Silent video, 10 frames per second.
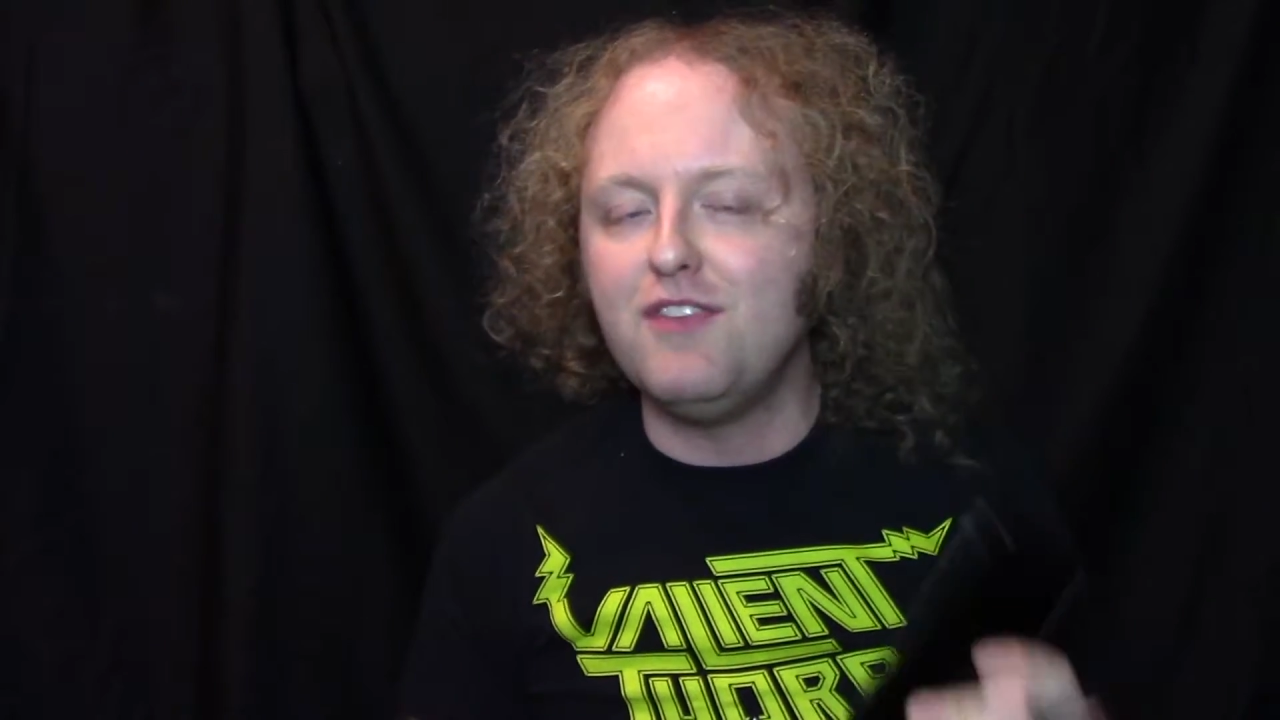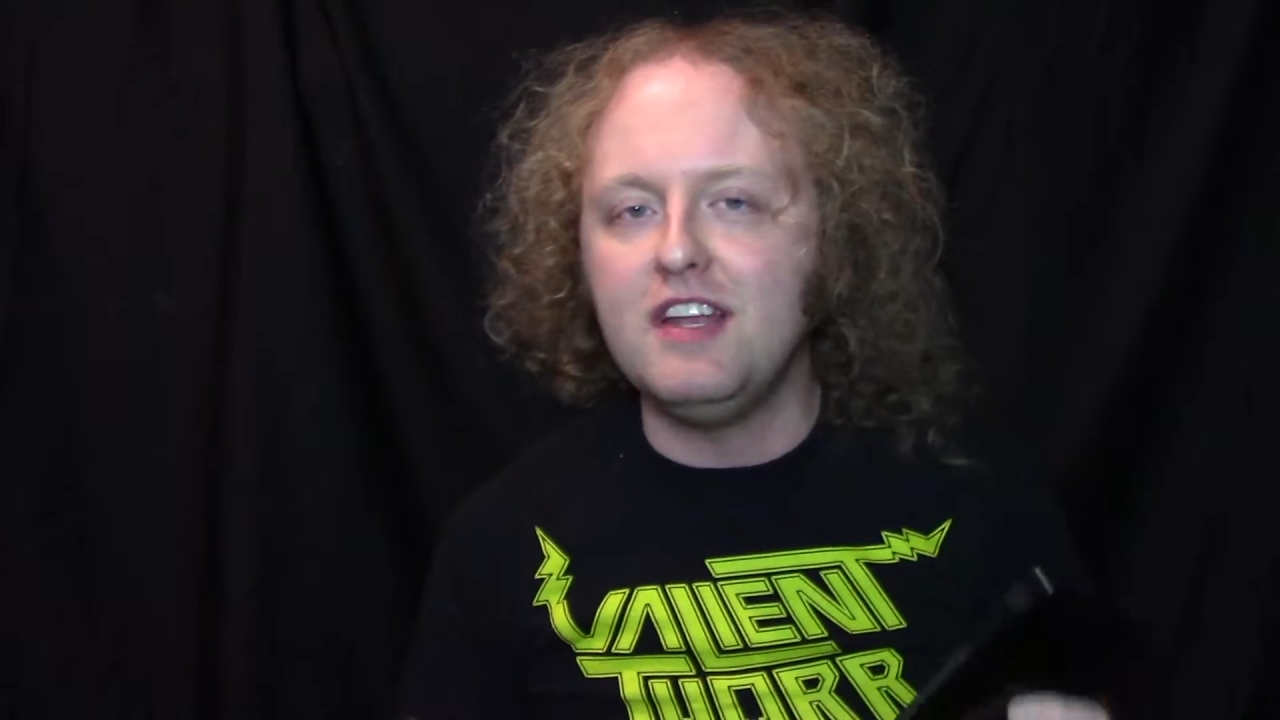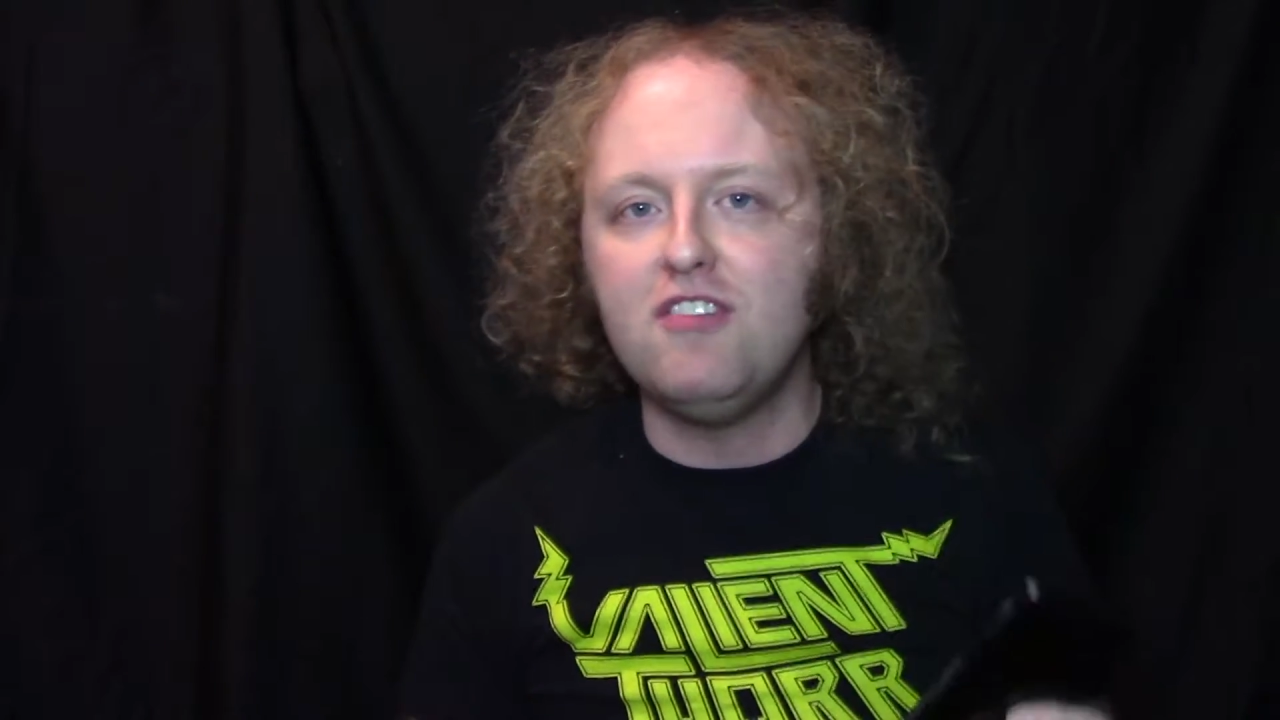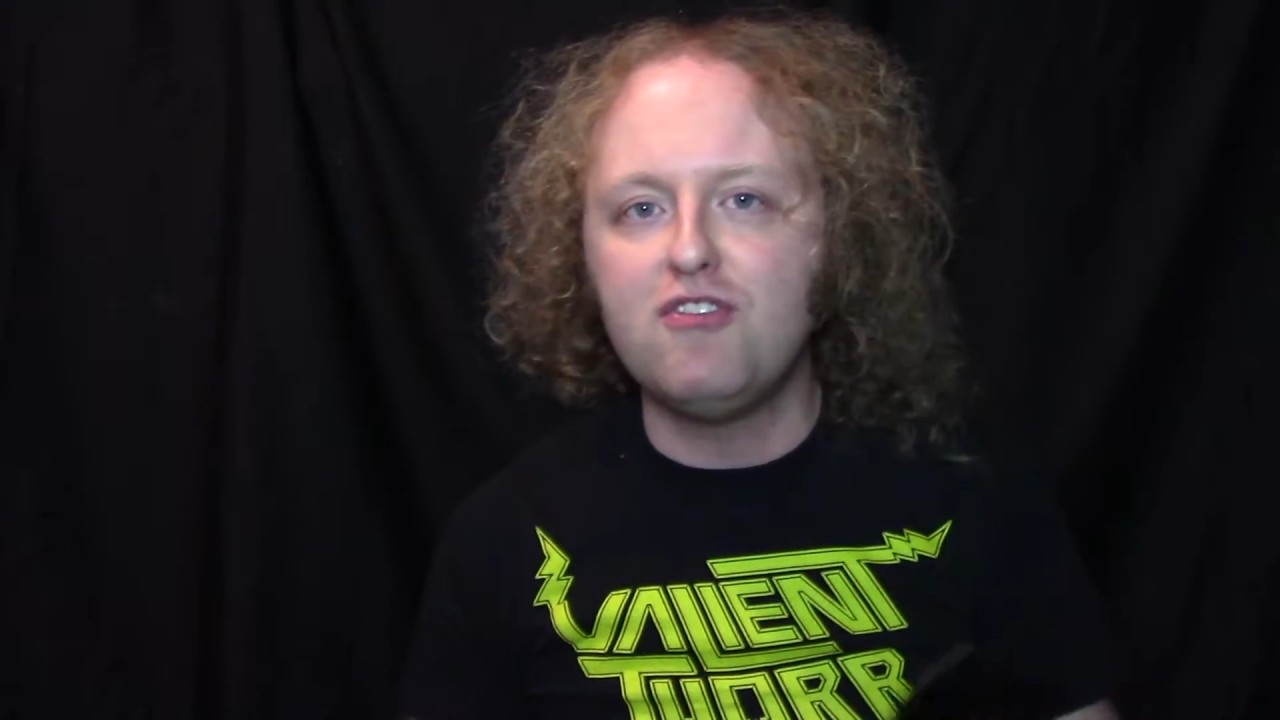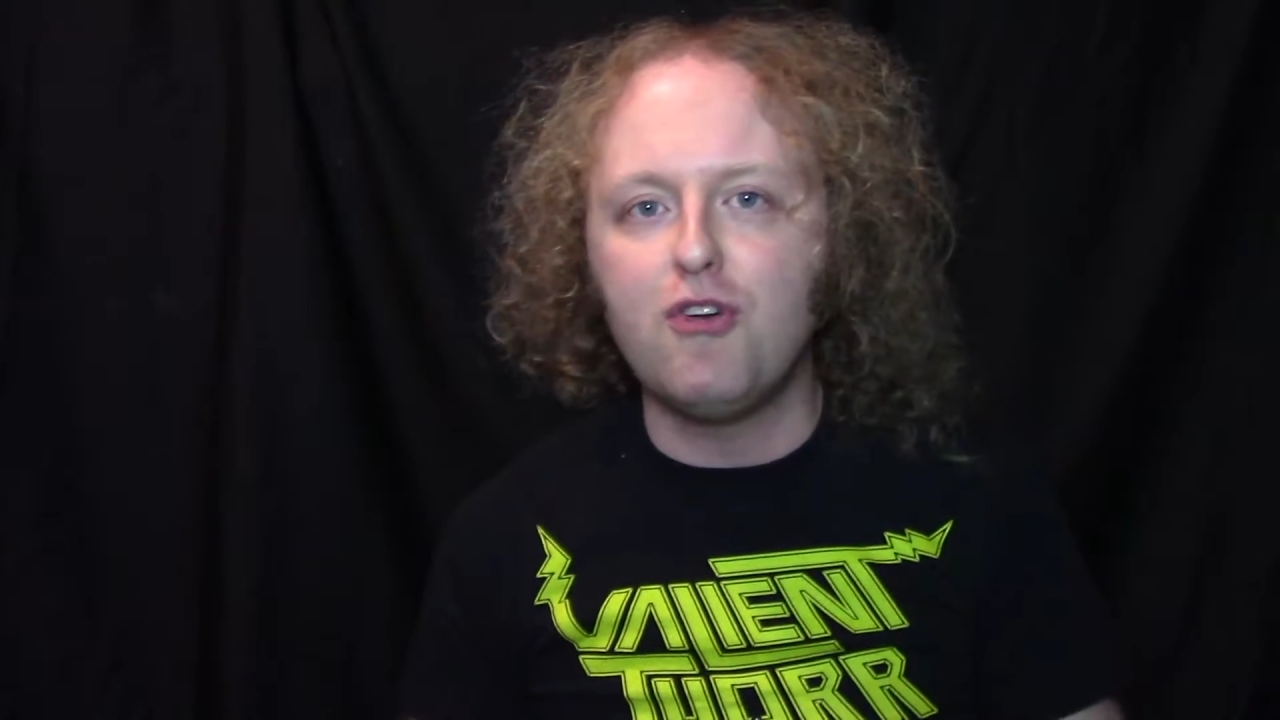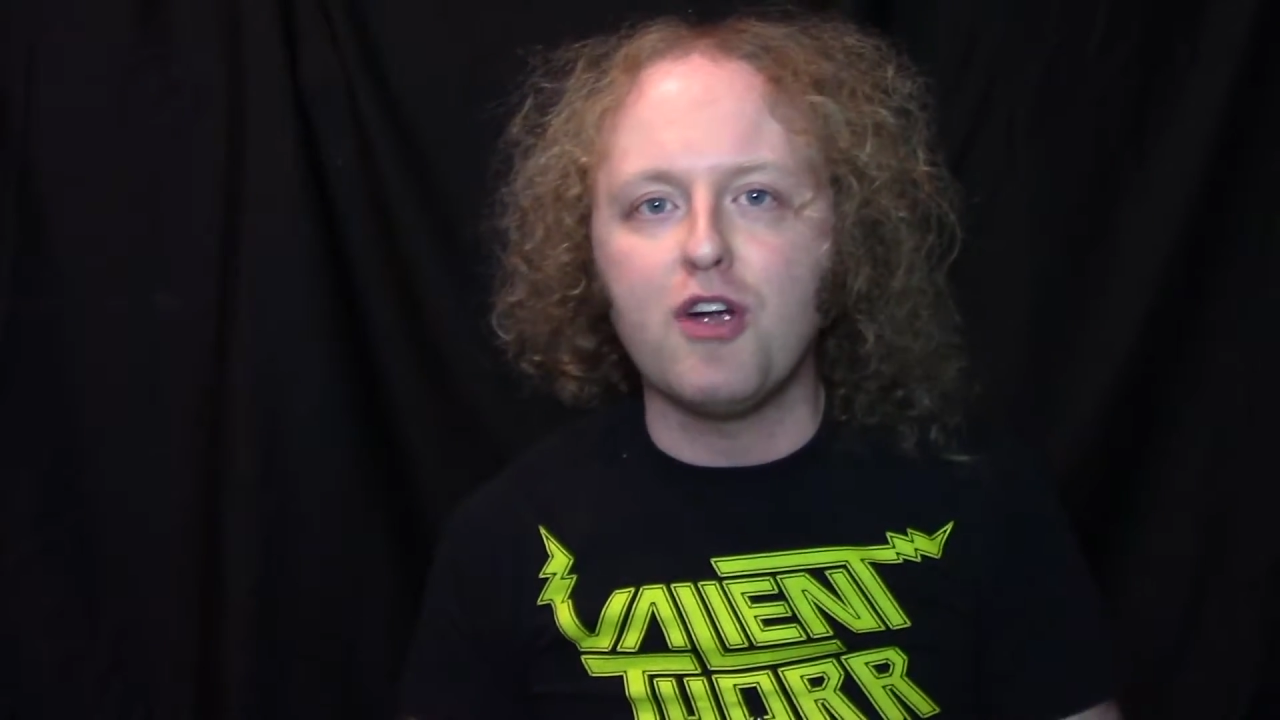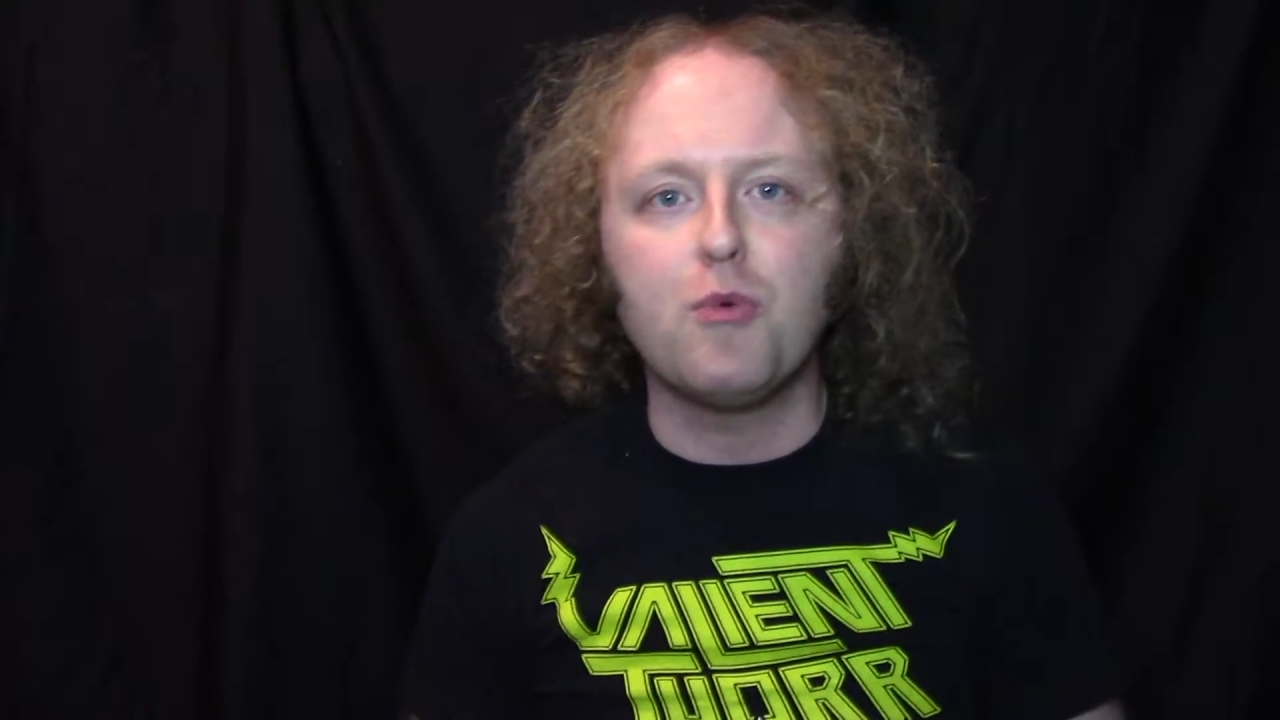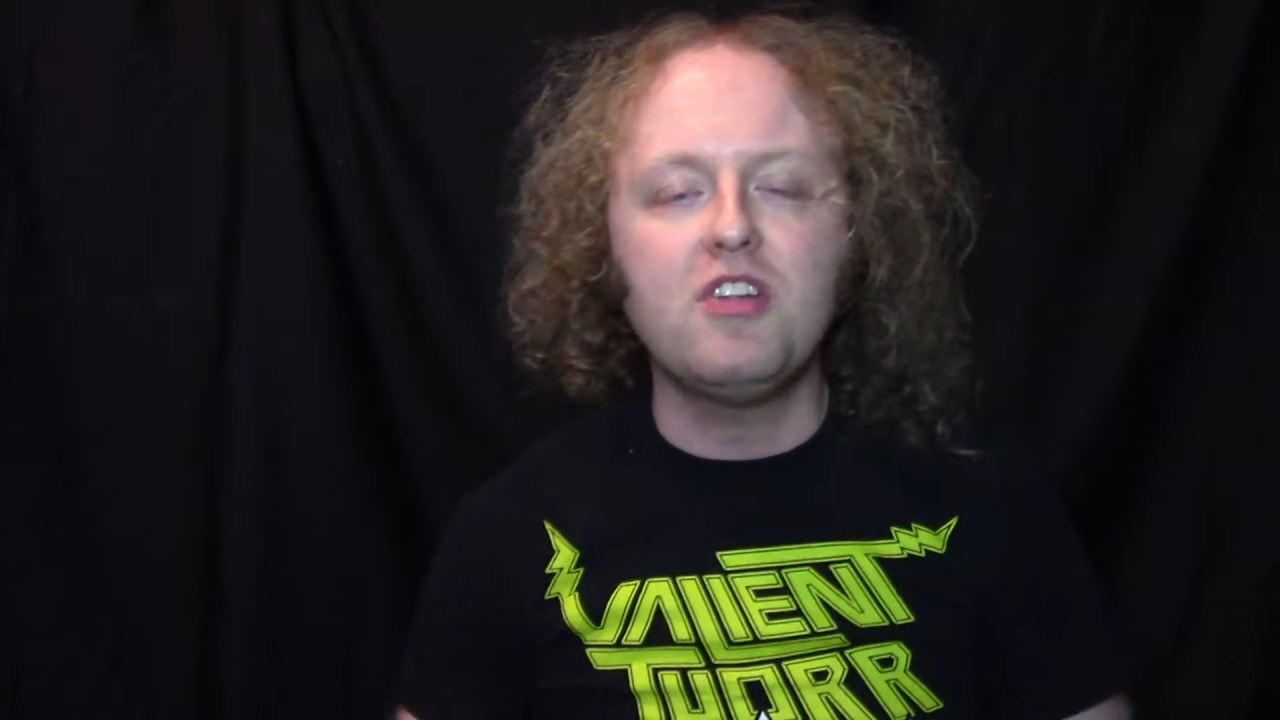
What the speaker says: any sort.